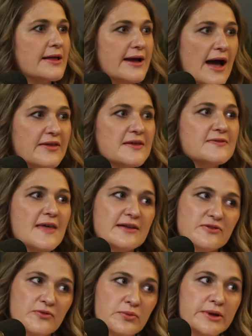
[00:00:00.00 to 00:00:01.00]
I think
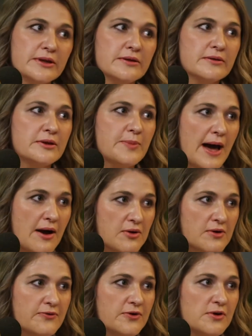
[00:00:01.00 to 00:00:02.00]
that's really
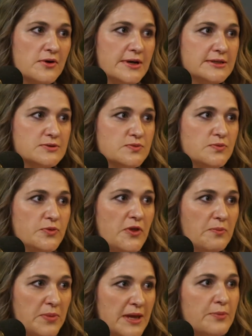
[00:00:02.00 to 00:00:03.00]
powerful, is the
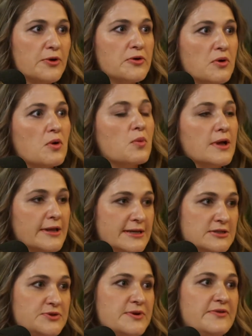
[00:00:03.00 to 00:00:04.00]
people who are
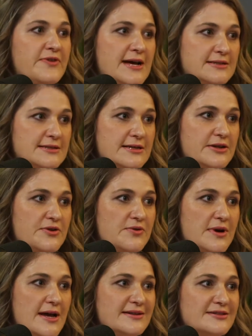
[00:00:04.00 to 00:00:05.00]
willing to invest in you.
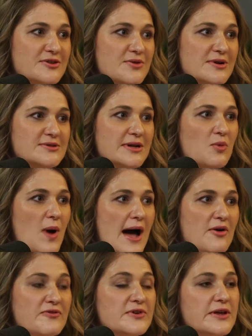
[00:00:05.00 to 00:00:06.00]
And so I was like,
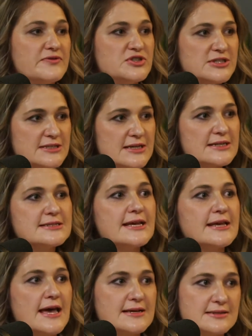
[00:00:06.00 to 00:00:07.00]
wow, if she's going to say
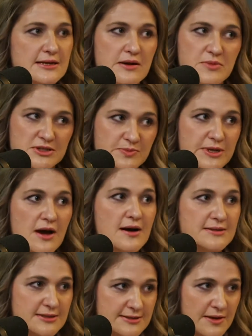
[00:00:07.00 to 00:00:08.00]
yes, then I must be
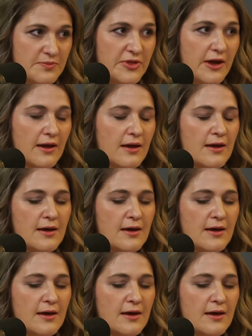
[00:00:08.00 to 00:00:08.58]
on to something.